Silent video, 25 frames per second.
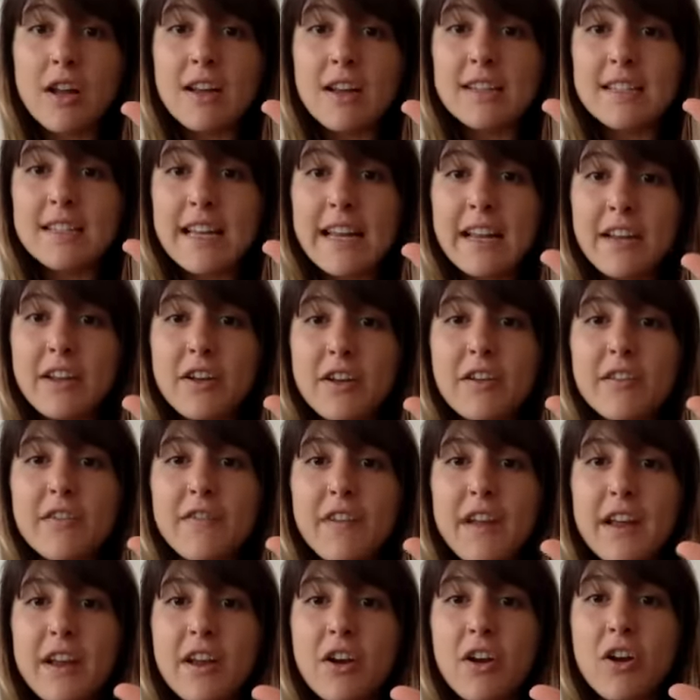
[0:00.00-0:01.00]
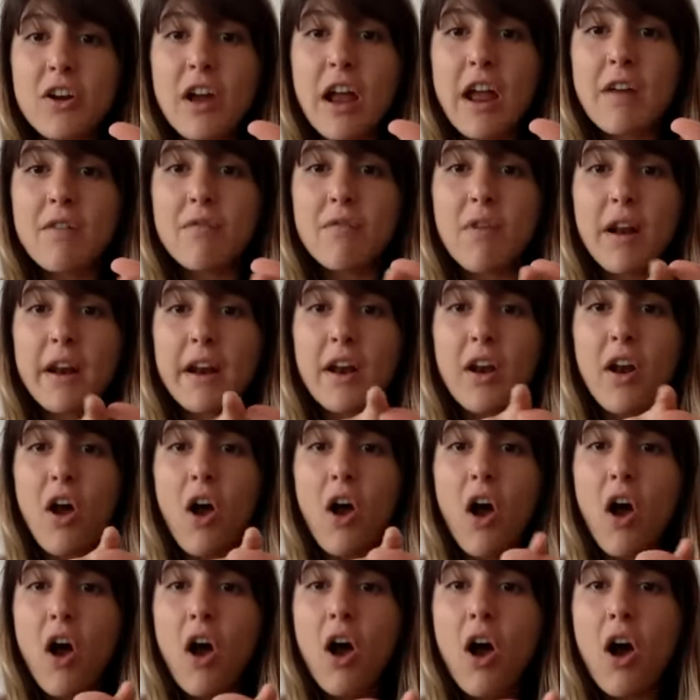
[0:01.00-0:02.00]
Take your finger and run it
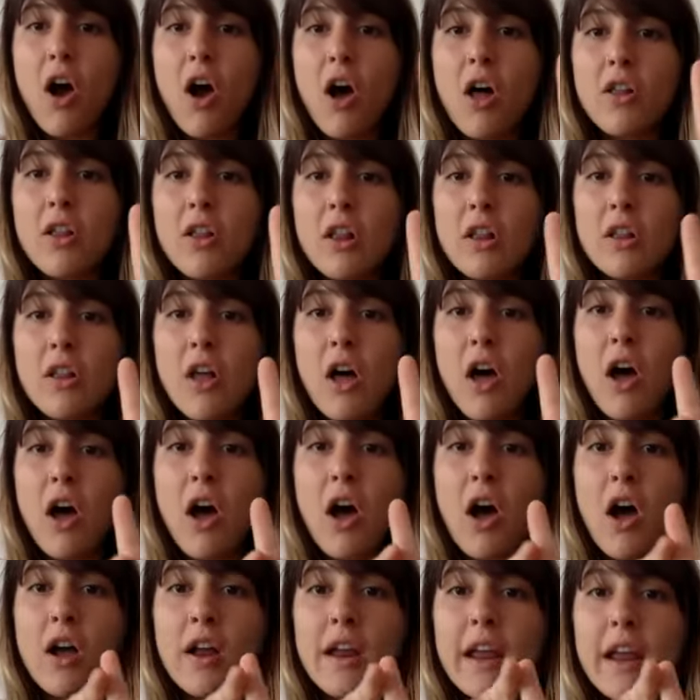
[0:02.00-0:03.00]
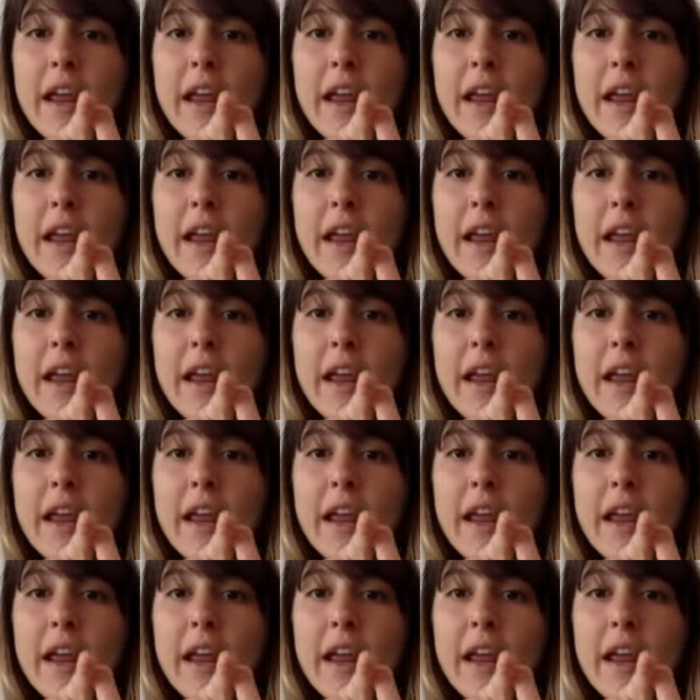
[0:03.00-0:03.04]
all along